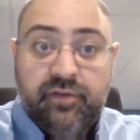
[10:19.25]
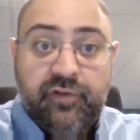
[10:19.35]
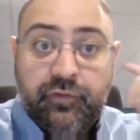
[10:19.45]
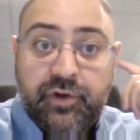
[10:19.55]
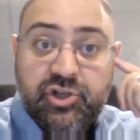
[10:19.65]

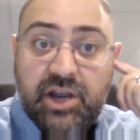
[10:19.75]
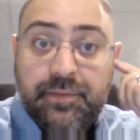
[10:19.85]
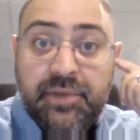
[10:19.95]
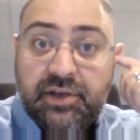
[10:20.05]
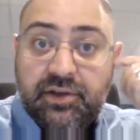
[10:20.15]
feel free to
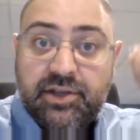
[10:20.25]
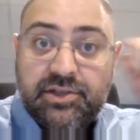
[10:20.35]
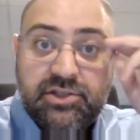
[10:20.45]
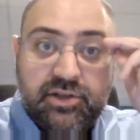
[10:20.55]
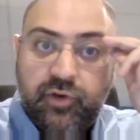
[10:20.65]
chime in,
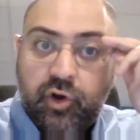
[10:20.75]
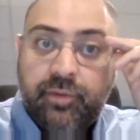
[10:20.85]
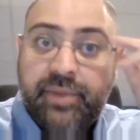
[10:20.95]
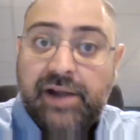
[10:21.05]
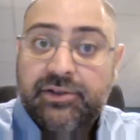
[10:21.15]
because if you're
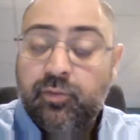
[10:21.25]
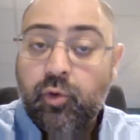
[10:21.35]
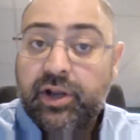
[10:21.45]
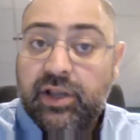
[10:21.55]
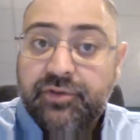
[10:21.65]
impacted
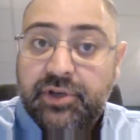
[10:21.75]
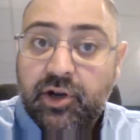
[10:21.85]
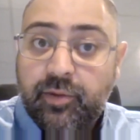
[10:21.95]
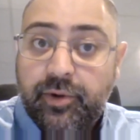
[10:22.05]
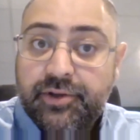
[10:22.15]
more, I'd love to
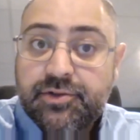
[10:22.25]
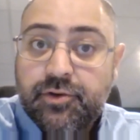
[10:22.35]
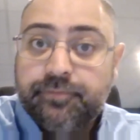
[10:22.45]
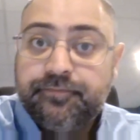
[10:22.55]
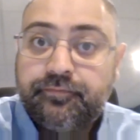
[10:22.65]
hear about it. So.